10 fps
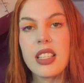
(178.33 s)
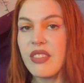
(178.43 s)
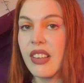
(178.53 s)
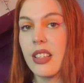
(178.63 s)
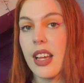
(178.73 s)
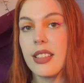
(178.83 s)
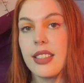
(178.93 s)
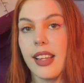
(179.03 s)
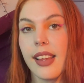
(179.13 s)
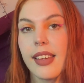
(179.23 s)
it's
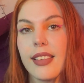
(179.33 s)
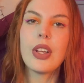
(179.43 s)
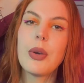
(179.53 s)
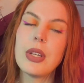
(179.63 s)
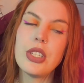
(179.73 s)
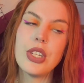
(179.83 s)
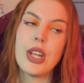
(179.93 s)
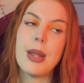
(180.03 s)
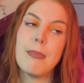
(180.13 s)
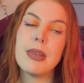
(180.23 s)
fantastic.
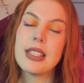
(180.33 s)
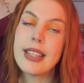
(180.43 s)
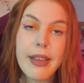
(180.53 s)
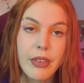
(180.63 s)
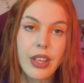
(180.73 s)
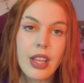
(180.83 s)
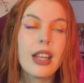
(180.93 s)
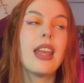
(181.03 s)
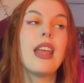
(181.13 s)
Question number 7